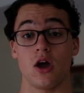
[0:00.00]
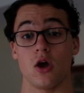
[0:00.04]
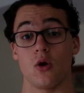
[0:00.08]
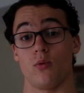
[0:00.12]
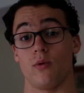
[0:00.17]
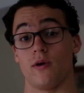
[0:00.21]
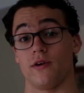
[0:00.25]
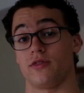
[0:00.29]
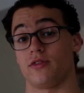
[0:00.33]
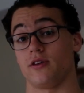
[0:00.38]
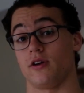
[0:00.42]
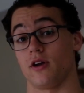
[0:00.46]

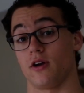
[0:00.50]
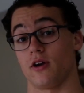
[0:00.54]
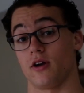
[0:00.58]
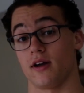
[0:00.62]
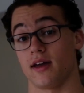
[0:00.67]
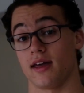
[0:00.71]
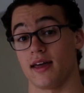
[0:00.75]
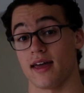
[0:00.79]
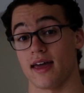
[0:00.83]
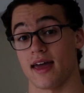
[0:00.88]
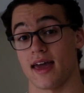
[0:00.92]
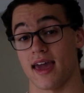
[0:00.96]
with your
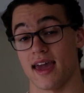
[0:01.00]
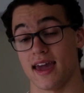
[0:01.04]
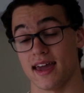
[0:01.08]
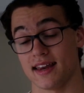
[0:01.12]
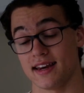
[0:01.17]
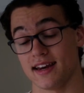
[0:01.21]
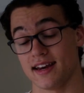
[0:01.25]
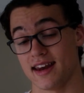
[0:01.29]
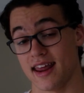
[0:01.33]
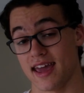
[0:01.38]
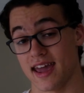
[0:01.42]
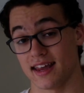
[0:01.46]

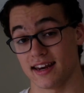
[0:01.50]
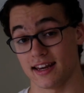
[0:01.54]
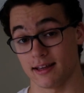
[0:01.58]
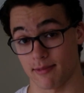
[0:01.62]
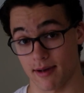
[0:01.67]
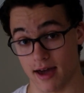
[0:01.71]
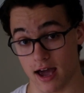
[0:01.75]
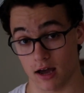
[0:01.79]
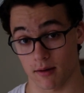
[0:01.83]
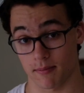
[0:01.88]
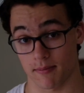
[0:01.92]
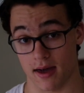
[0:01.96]
handy dandy
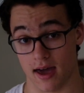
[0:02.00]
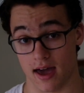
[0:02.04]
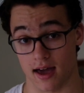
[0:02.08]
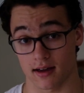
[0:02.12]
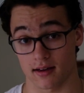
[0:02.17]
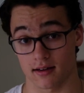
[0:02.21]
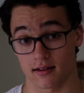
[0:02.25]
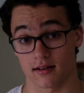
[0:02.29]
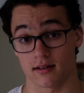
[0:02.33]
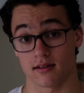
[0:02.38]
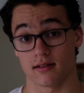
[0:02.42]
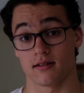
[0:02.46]
backpack
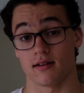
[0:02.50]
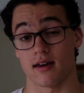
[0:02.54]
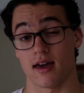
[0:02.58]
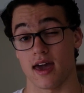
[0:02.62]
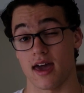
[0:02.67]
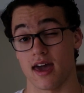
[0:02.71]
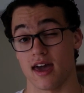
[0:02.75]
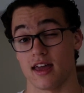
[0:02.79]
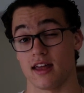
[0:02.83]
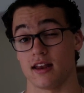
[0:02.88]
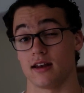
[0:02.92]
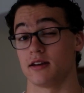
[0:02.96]

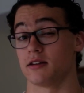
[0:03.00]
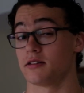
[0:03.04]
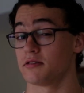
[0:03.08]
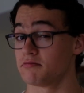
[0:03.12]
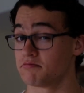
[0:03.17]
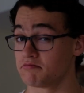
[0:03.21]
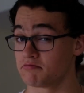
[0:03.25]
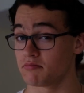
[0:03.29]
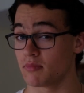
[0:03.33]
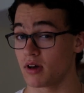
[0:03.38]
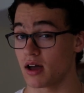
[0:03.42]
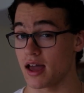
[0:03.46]
and
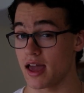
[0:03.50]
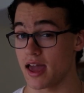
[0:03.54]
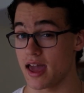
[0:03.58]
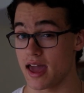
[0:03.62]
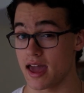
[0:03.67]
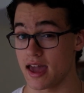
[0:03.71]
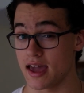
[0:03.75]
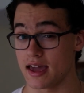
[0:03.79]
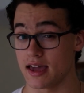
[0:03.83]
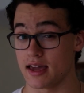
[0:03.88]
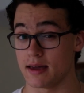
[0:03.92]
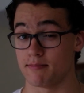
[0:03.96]

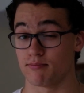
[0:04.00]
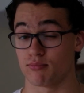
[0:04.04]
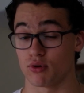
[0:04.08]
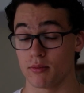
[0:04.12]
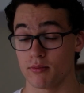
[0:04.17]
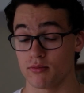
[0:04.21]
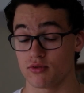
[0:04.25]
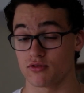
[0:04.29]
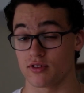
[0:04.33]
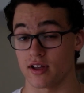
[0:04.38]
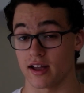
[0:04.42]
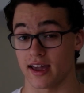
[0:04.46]
a
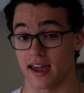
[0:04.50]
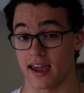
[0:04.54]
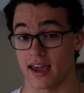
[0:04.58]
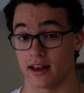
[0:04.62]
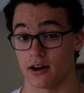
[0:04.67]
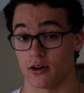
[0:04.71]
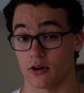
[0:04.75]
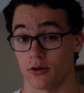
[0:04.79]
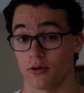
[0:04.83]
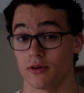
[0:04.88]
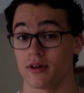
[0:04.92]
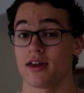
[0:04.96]
broomstick
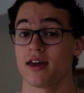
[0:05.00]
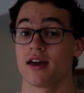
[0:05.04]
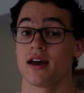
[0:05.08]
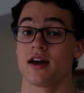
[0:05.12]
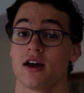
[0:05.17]
handle,